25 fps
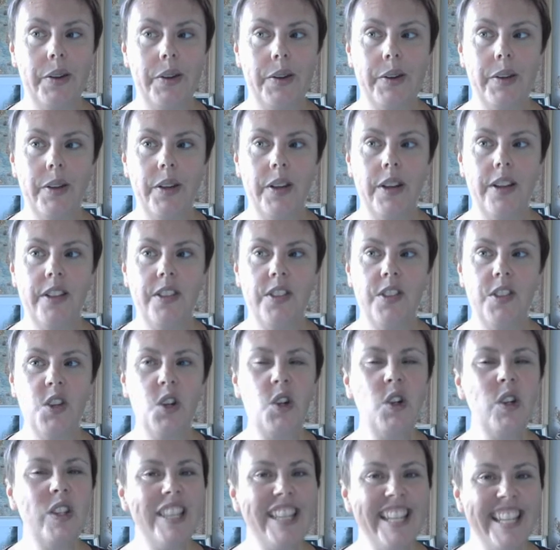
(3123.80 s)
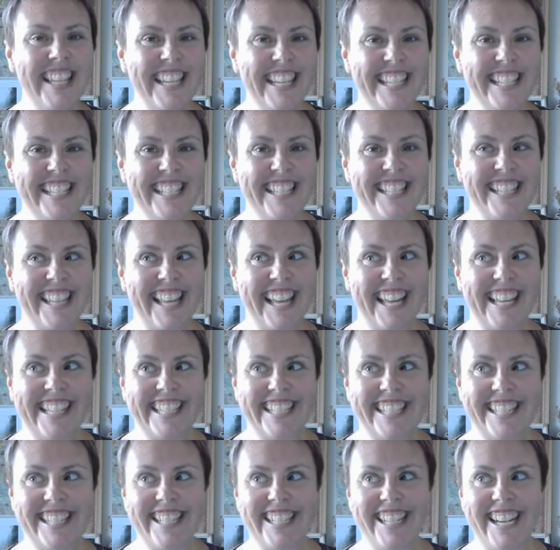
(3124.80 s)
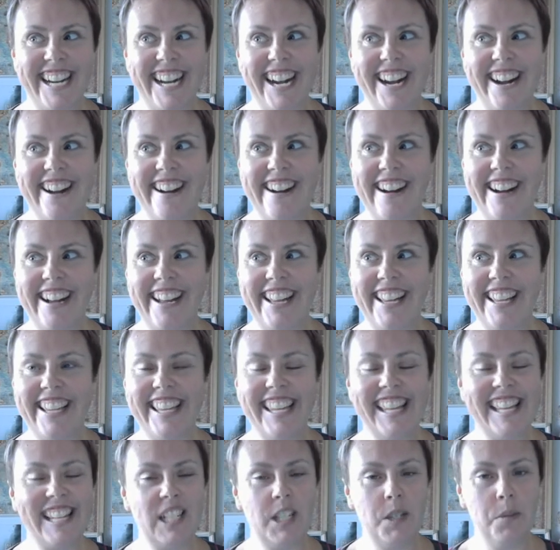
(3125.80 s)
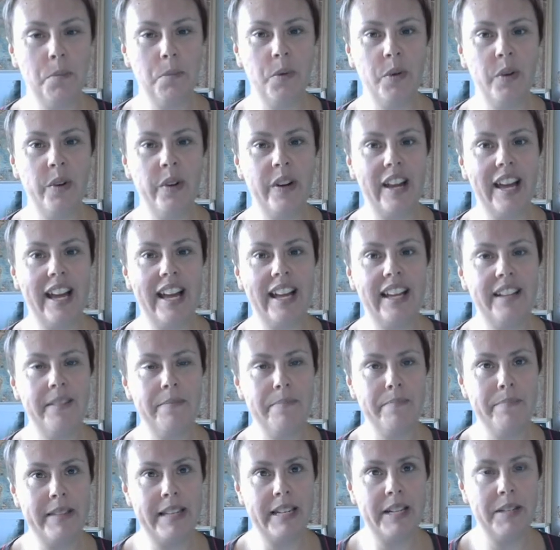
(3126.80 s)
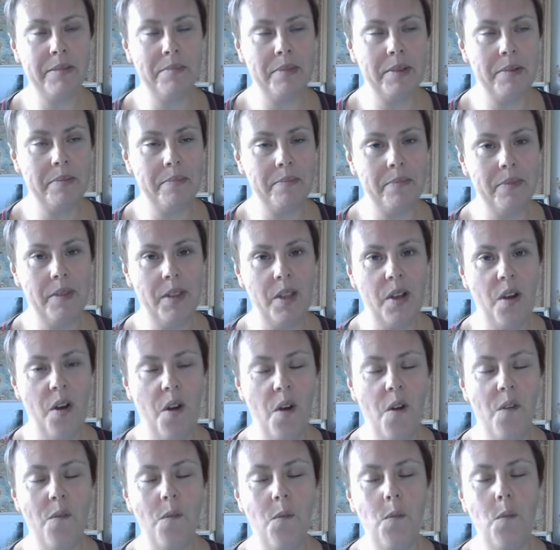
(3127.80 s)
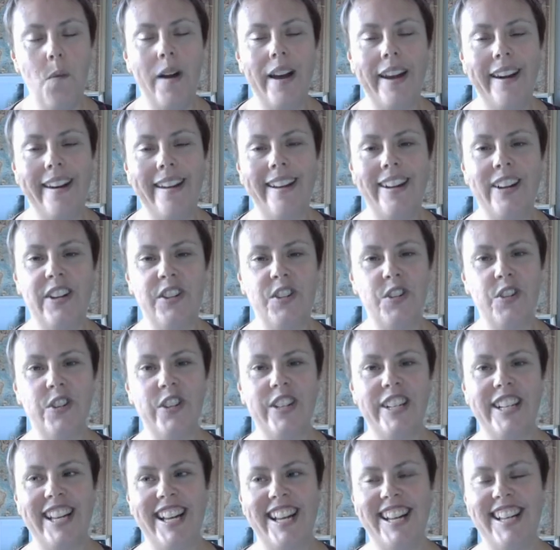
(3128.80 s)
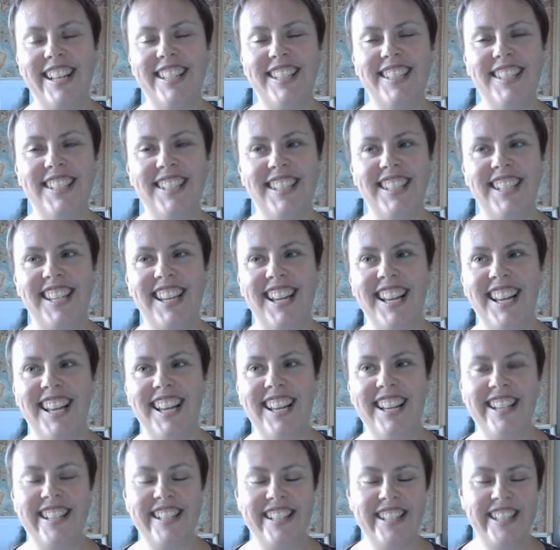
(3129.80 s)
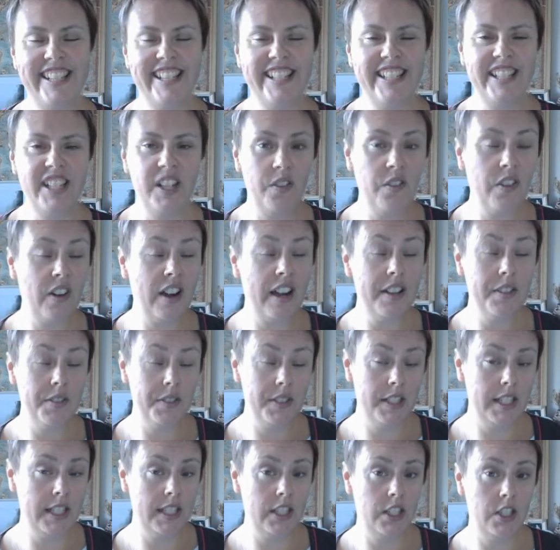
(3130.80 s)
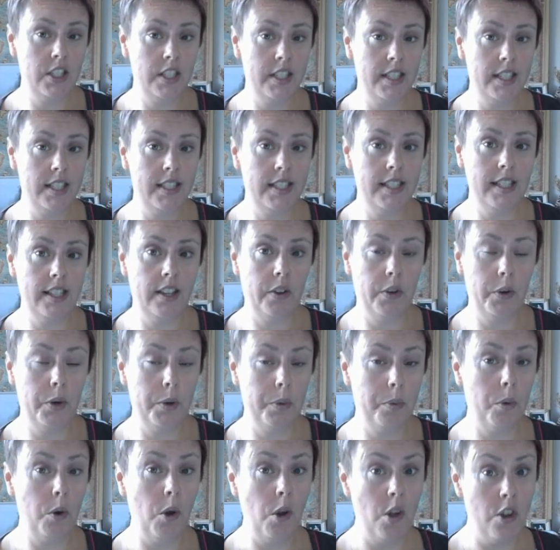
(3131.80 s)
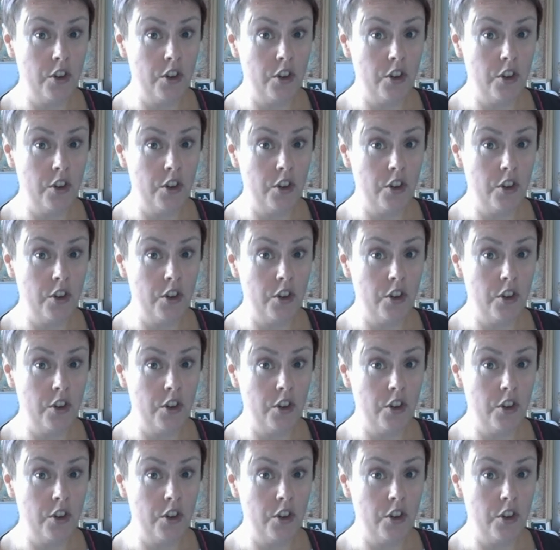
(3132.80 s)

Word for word: that was the significance of that particular game and why it stuck in my head a bit in terms of those details. So